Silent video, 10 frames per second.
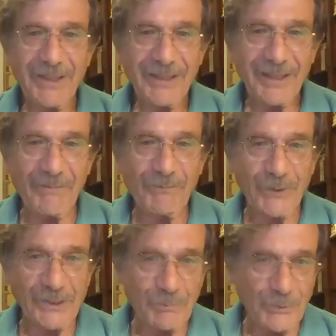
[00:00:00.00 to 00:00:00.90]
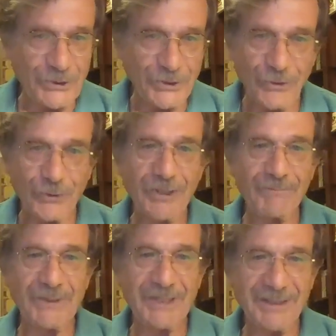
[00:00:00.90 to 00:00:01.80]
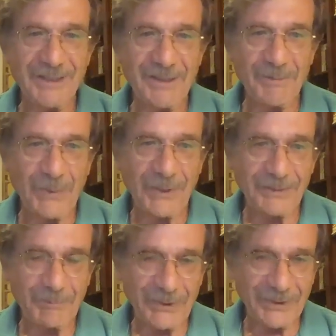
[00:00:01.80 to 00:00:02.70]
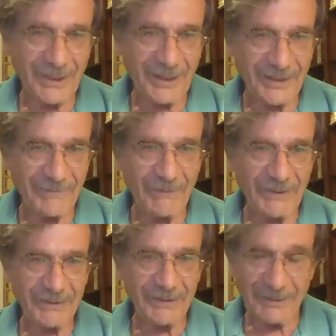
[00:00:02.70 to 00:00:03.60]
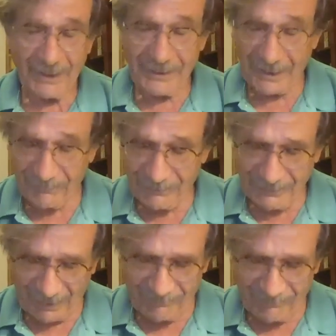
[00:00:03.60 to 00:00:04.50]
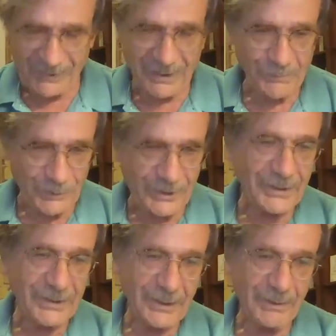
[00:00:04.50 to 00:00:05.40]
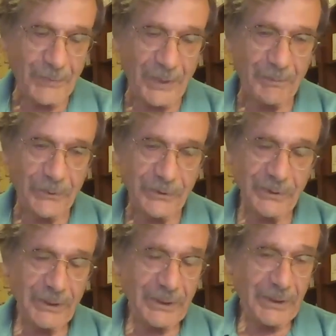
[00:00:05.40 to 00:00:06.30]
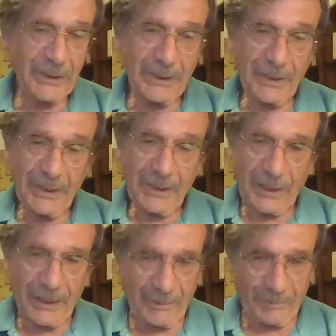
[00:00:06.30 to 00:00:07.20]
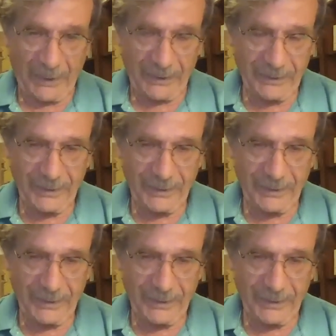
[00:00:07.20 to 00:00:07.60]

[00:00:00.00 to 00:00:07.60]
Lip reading: inference which is not evident in the paper, selective evidence which is in the paper. But